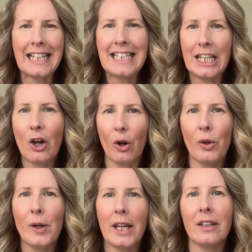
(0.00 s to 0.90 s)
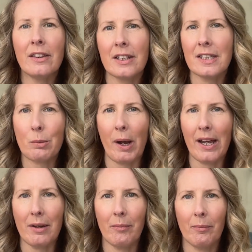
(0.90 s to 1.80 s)
SEO in this
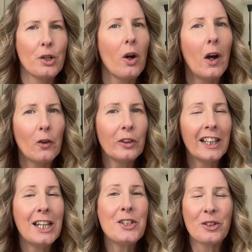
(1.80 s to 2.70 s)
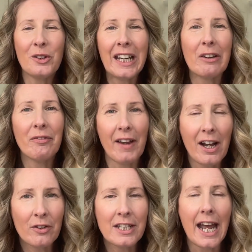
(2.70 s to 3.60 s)
way. So not only do you get
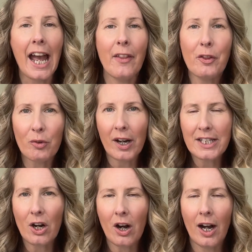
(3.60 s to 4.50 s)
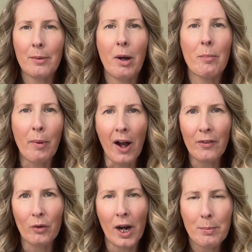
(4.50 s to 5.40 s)
found at the right time by
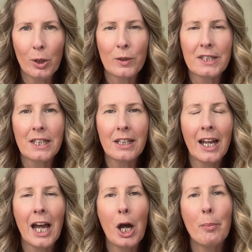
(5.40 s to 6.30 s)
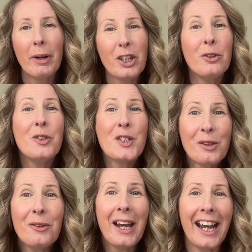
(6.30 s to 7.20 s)
the right person, but you
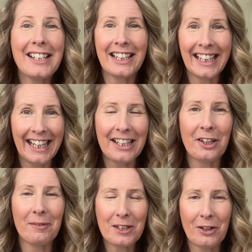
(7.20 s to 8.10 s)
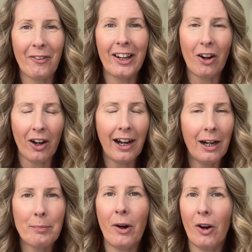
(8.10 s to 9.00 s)
do actually end up showing
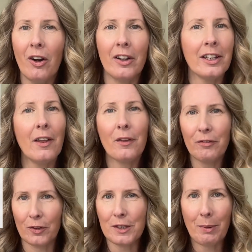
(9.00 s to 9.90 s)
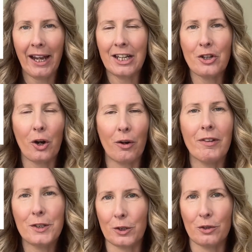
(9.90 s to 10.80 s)
up on the first page of
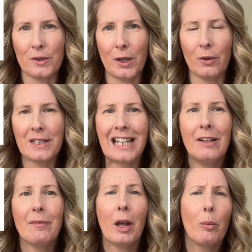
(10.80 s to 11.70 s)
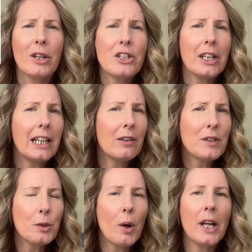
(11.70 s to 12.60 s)
search results, which gives
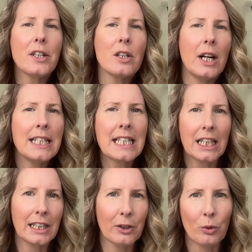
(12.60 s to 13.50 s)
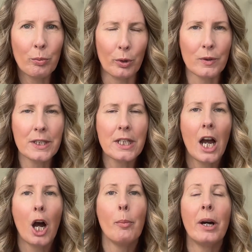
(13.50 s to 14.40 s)
you a nice little boost,
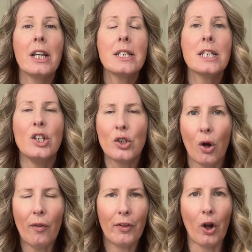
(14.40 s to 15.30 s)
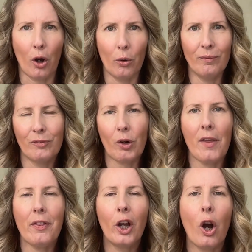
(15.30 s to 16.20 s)
but it's not the goal,
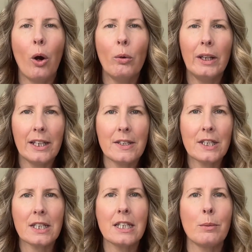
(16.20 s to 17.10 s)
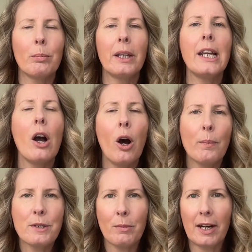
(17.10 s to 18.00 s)
right? The goal is to simply
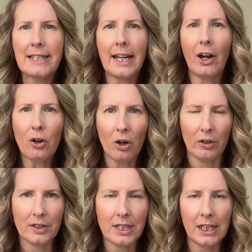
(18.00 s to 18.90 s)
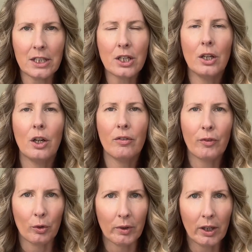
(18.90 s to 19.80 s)
optimize our content
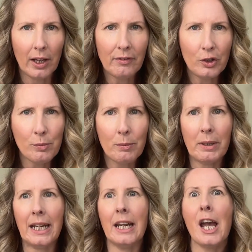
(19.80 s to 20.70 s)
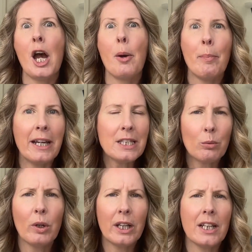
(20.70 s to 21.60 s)
for a real life human being based
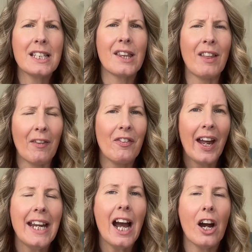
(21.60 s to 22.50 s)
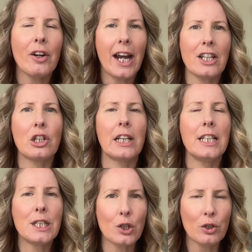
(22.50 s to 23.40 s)
on what it is that they are actually
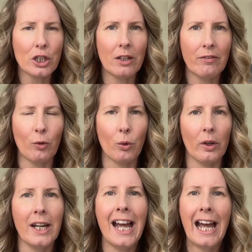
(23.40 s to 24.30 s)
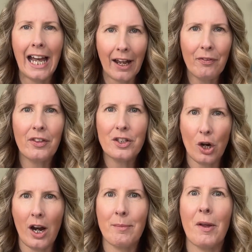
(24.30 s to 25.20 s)
searching for at the
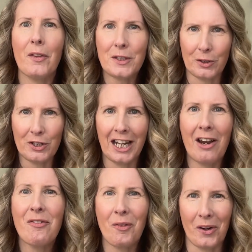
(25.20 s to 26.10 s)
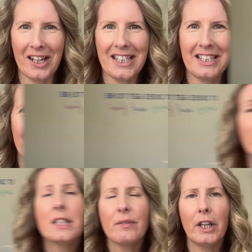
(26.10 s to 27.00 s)
time they're searching for it. So in
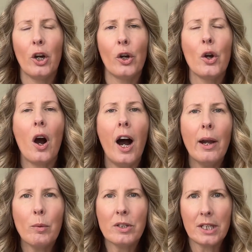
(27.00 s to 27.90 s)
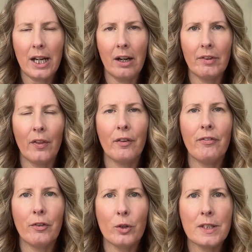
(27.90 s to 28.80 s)
this video, I want to cover the
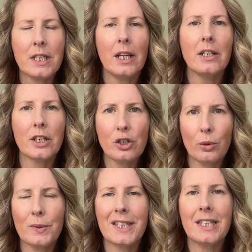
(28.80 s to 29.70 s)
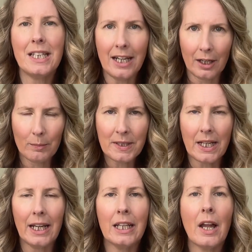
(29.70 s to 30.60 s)
first initial steps
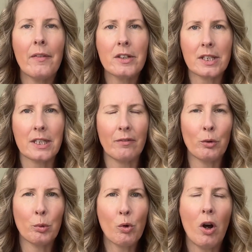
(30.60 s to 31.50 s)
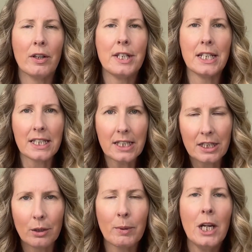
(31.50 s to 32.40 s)
in the Discoverable content
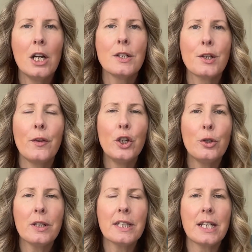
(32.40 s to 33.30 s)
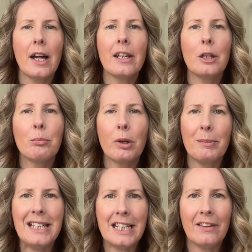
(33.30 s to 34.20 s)
system so that you can start
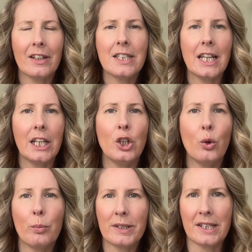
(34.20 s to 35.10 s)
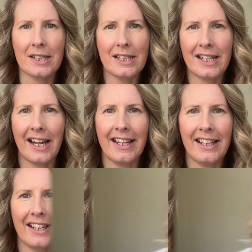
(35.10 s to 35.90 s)
implementing this in your business today.